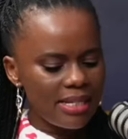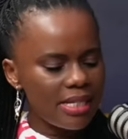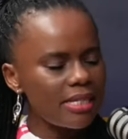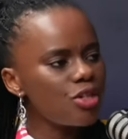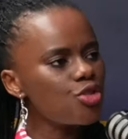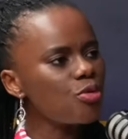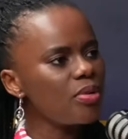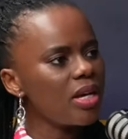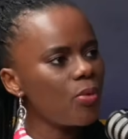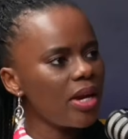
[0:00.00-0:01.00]
just need to
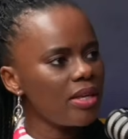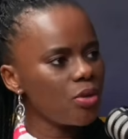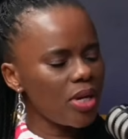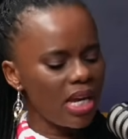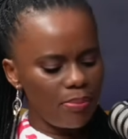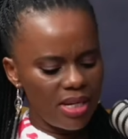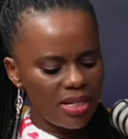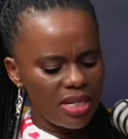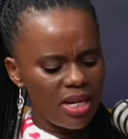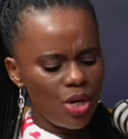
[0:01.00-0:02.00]
be aware that, okay,
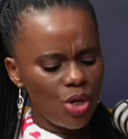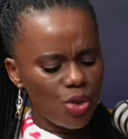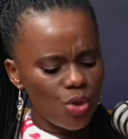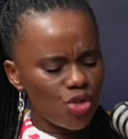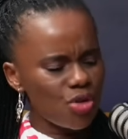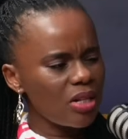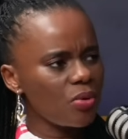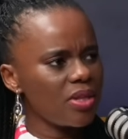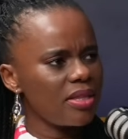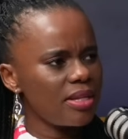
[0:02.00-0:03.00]
Phindi, you struggle
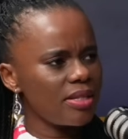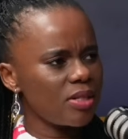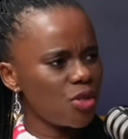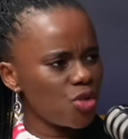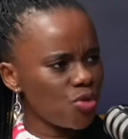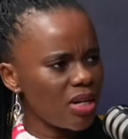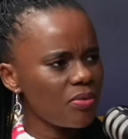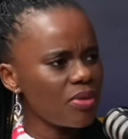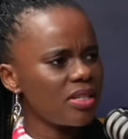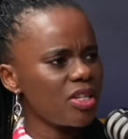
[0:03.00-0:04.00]
with this. You struggle
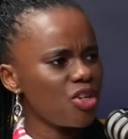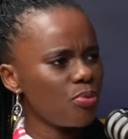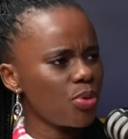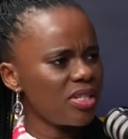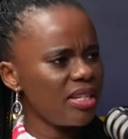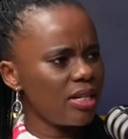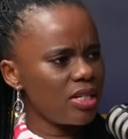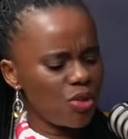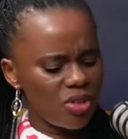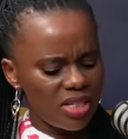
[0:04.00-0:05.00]
with this in your
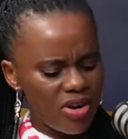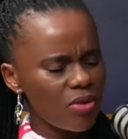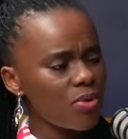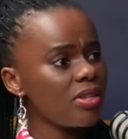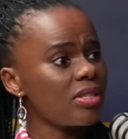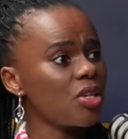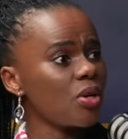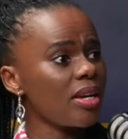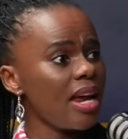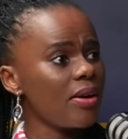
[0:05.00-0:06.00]
personality. You struggle with this in your
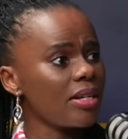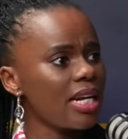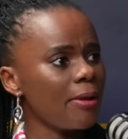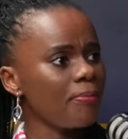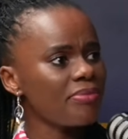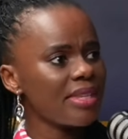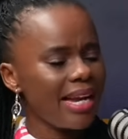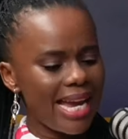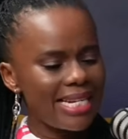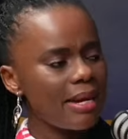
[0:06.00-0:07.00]
character.
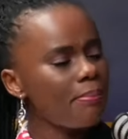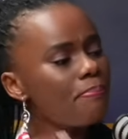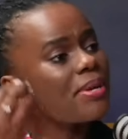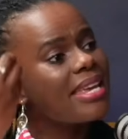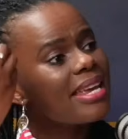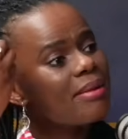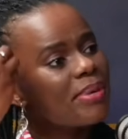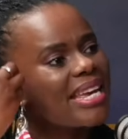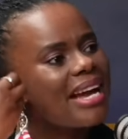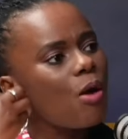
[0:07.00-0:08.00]
And being,
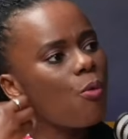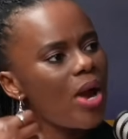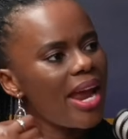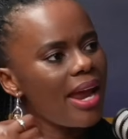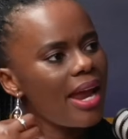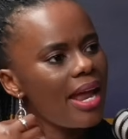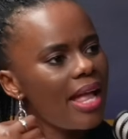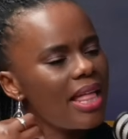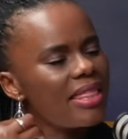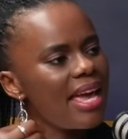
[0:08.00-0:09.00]
being aware
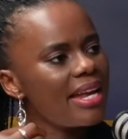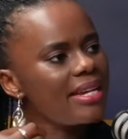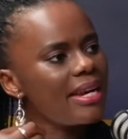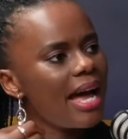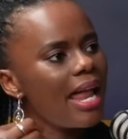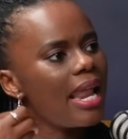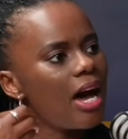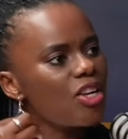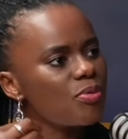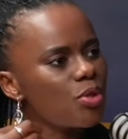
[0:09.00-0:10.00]
then
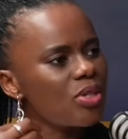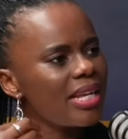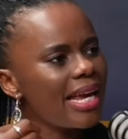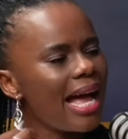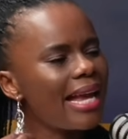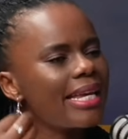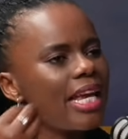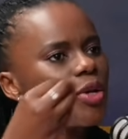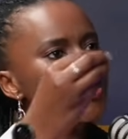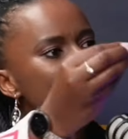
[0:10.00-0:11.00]
allows me to say, I
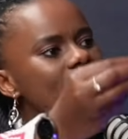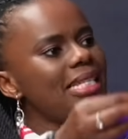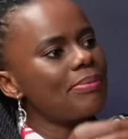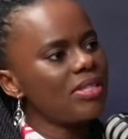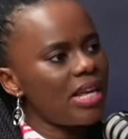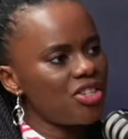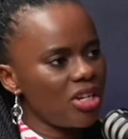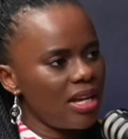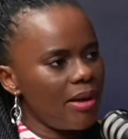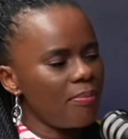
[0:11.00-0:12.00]
cannot accept such
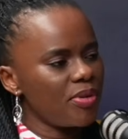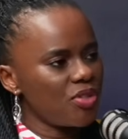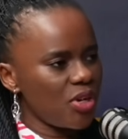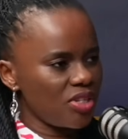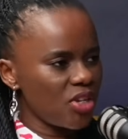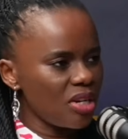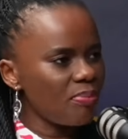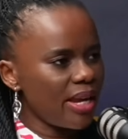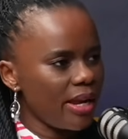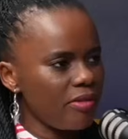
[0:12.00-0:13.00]
uh, certain
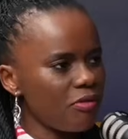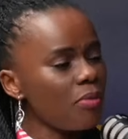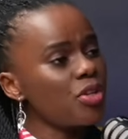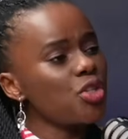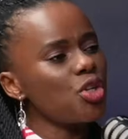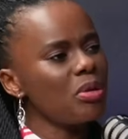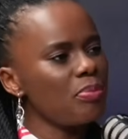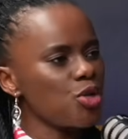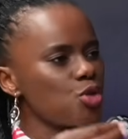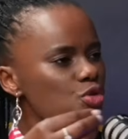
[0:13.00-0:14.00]
behavior from this human
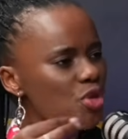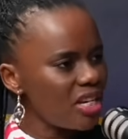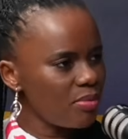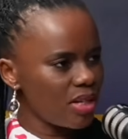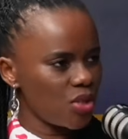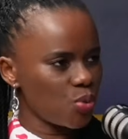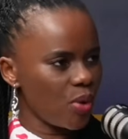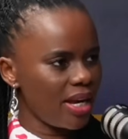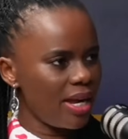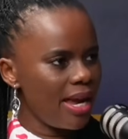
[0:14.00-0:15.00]
being to treat me this
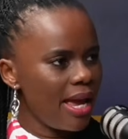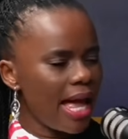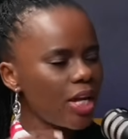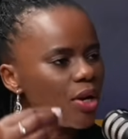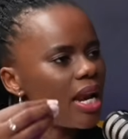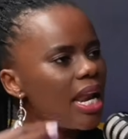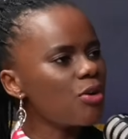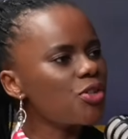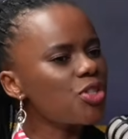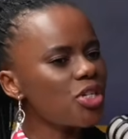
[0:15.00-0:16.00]
way. Mm. I cannot allow
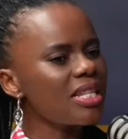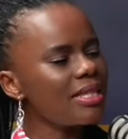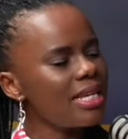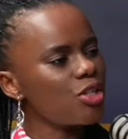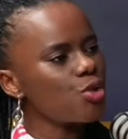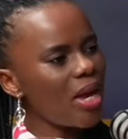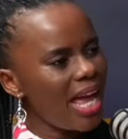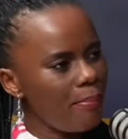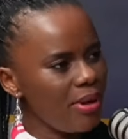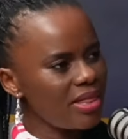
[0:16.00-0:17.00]
certain things to
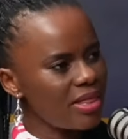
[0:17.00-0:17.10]
happen